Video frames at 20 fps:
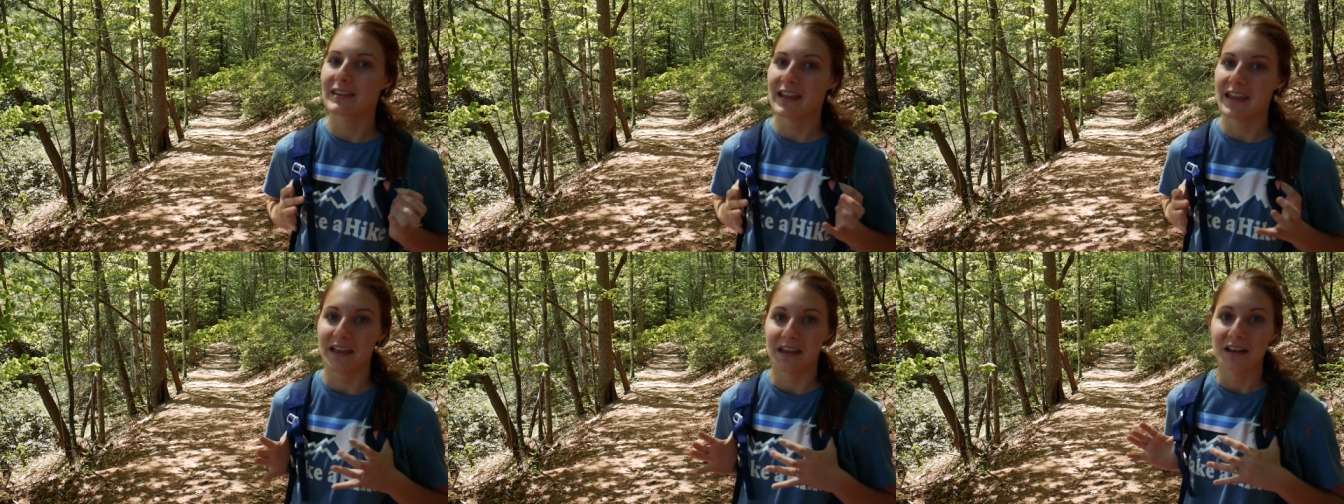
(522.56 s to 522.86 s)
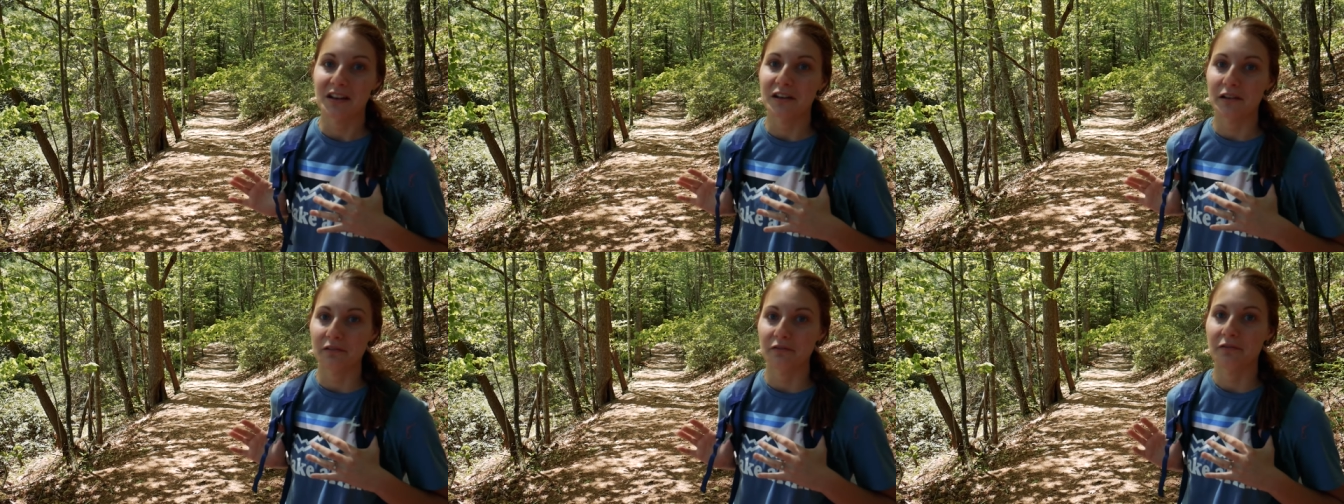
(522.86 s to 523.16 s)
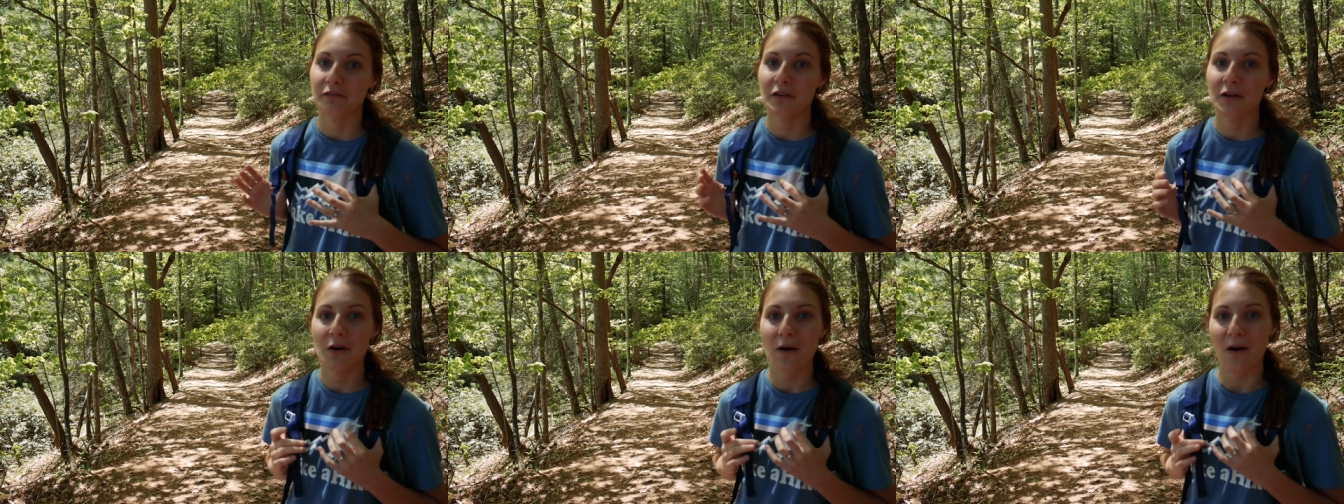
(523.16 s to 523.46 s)
the end
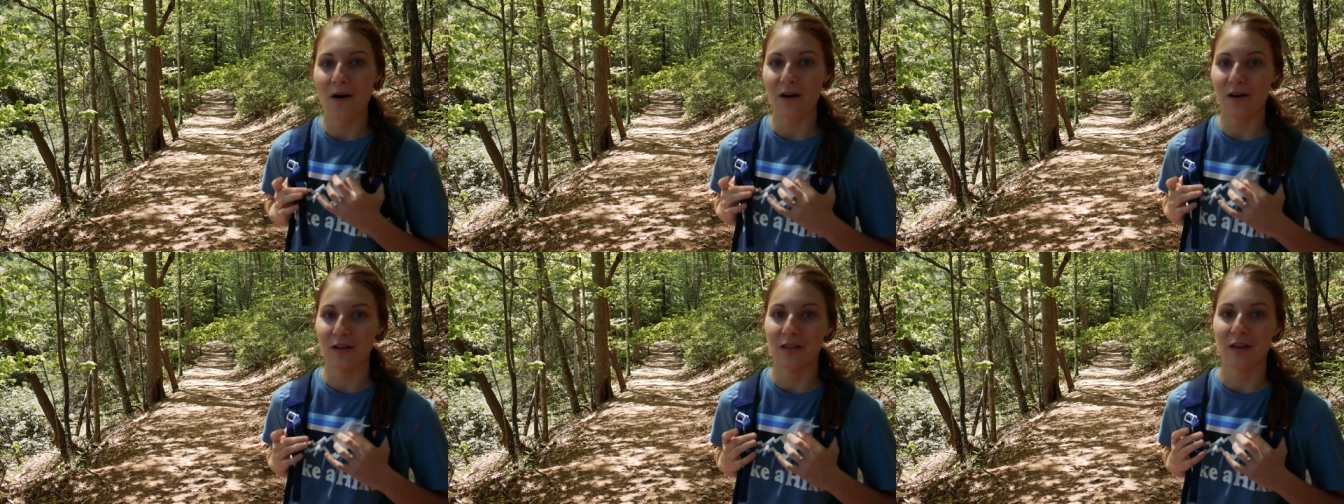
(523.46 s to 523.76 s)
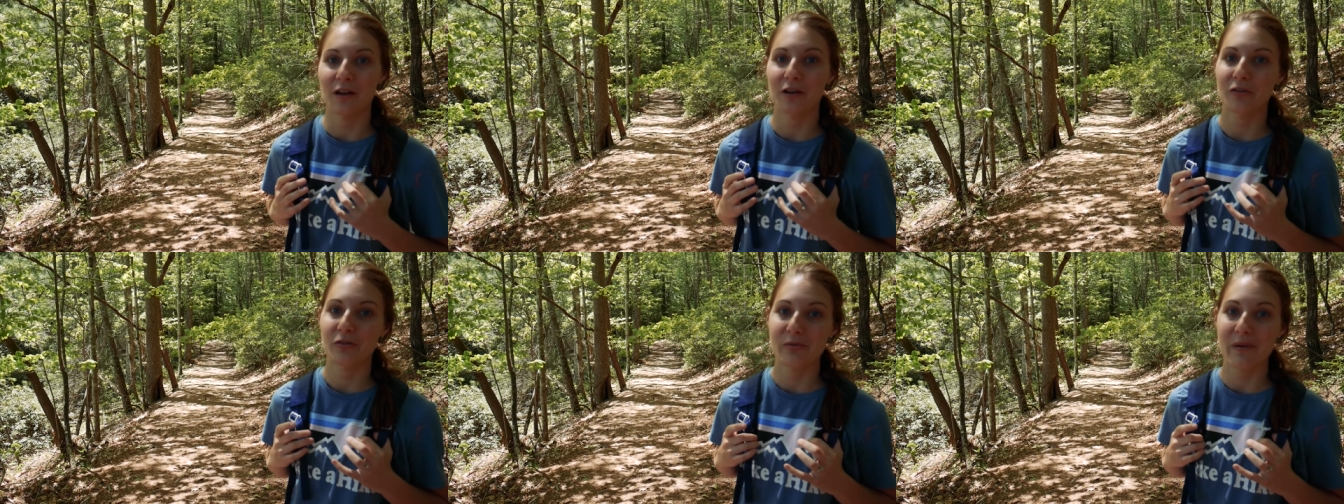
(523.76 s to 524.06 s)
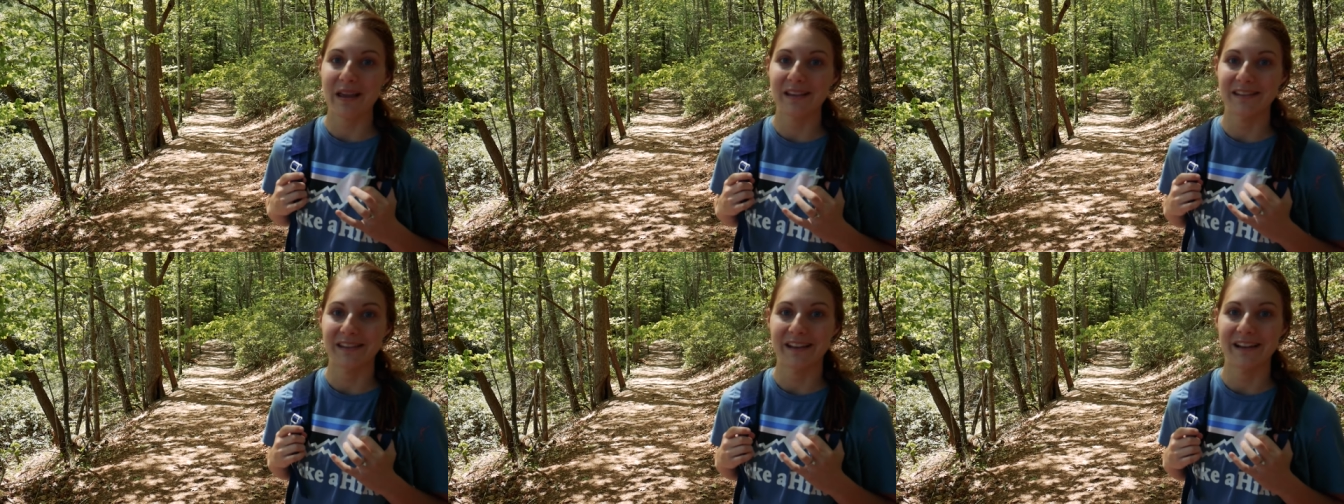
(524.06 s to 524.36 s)
of all the
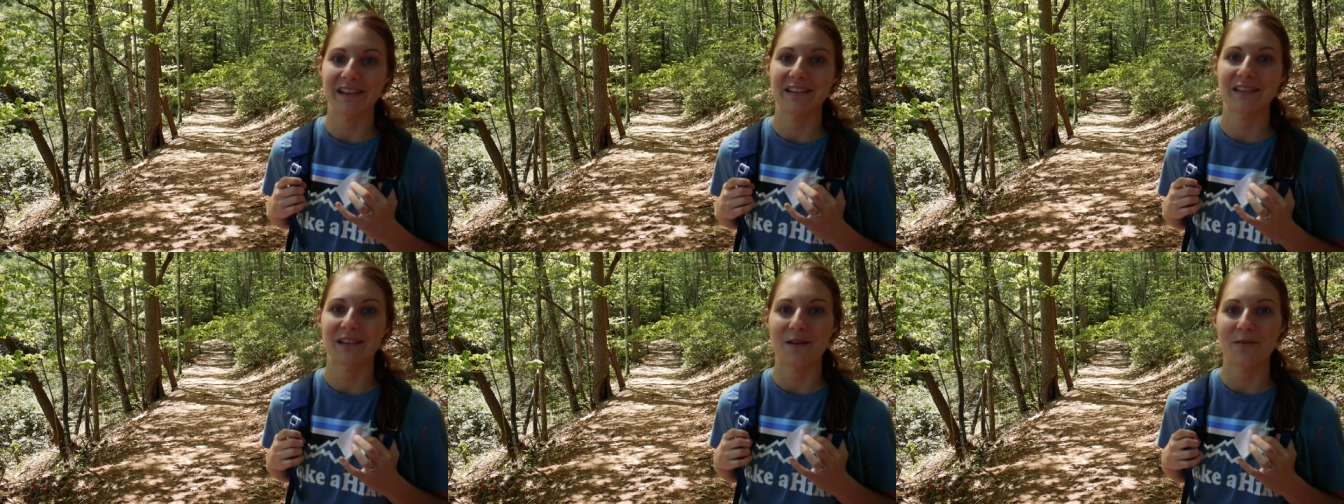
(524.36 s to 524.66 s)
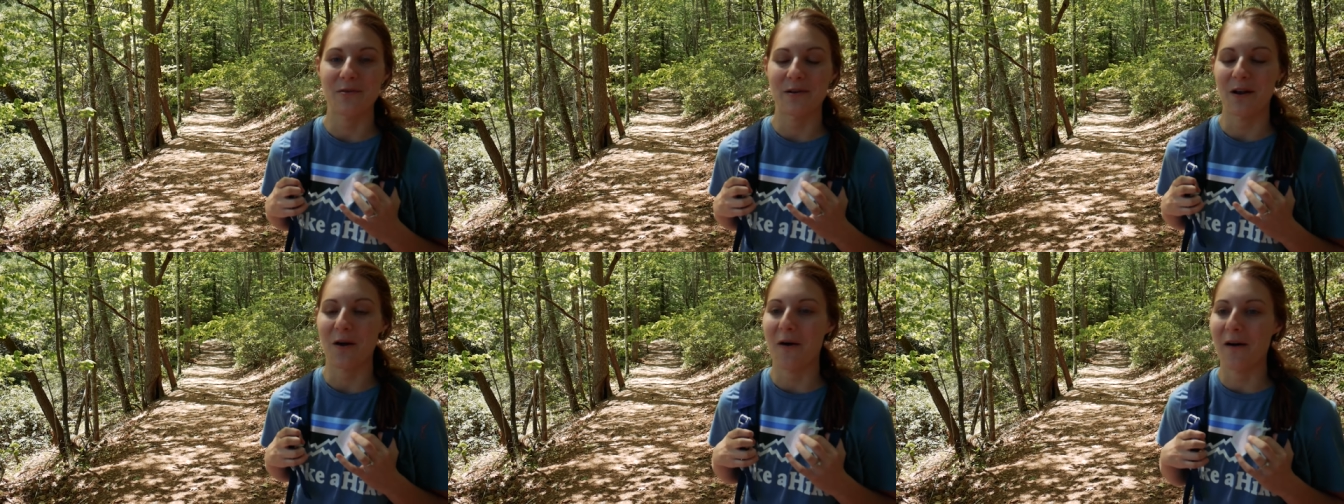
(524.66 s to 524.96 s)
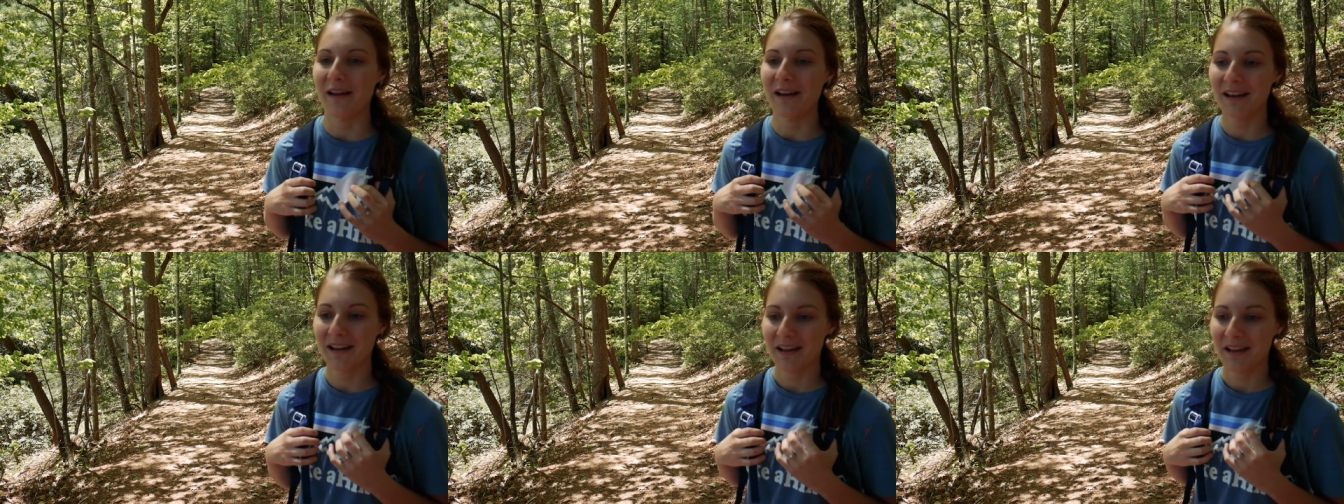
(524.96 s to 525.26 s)
craziness going
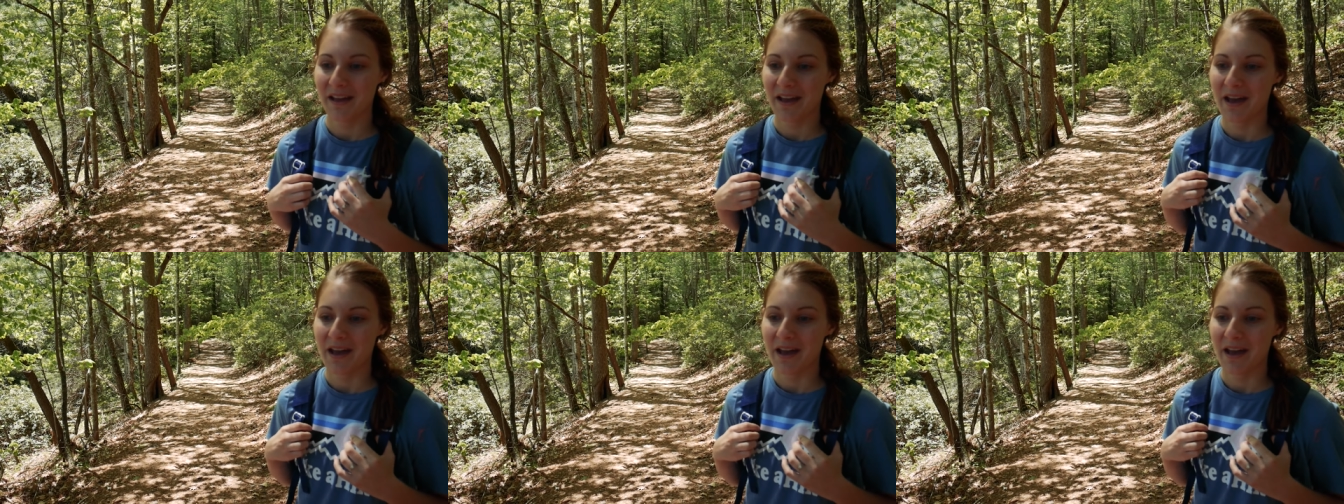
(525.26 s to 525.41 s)
on